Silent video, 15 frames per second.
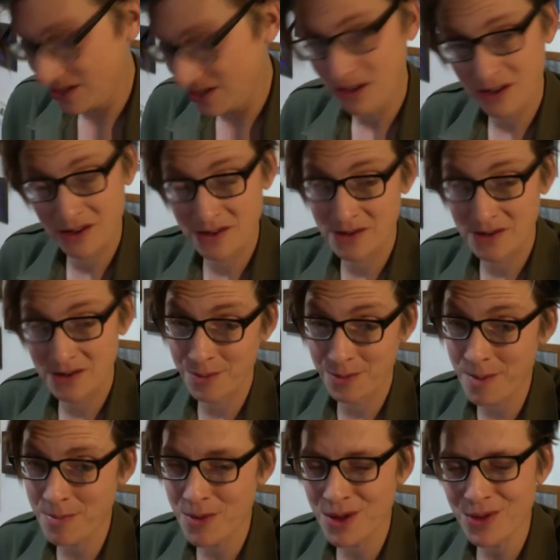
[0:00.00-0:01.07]
You can use
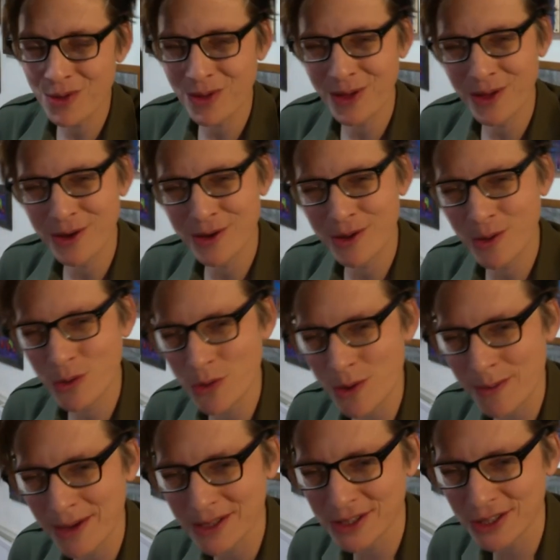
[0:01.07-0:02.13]
memories, you can use your
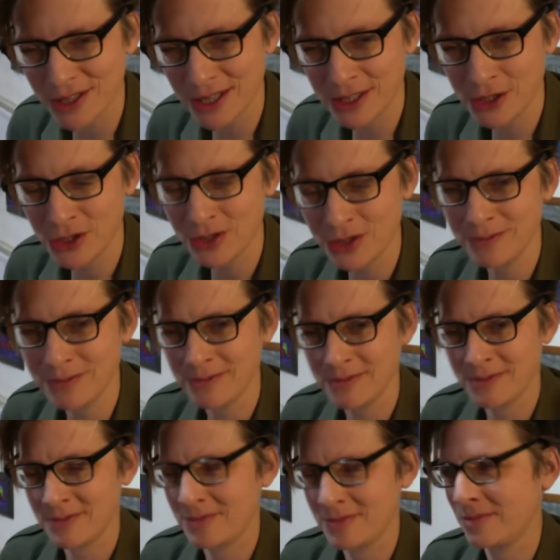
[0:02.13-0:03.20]
imagination,
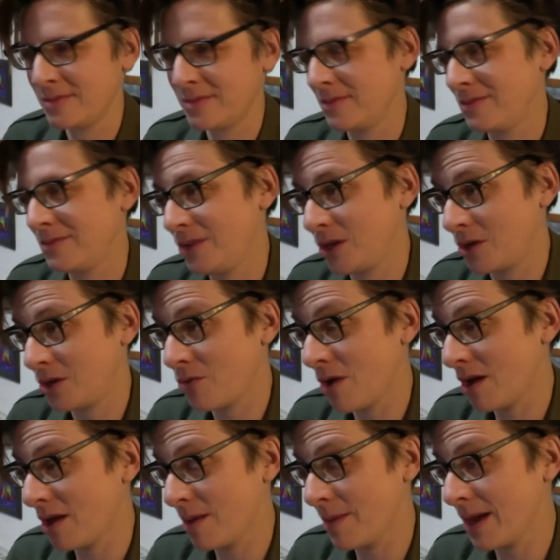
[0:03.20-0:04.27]
you can
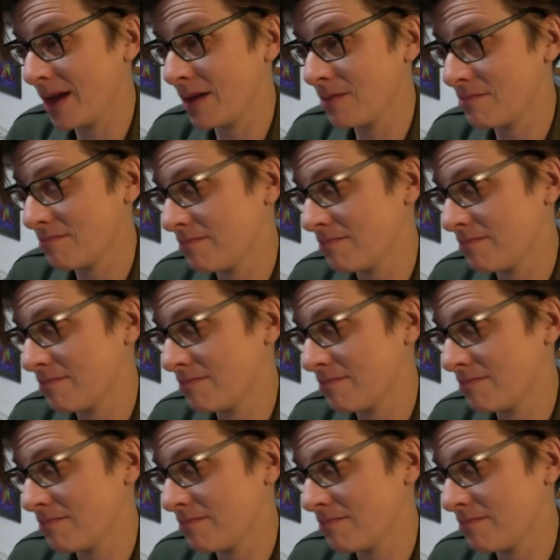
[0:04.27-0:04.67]
write about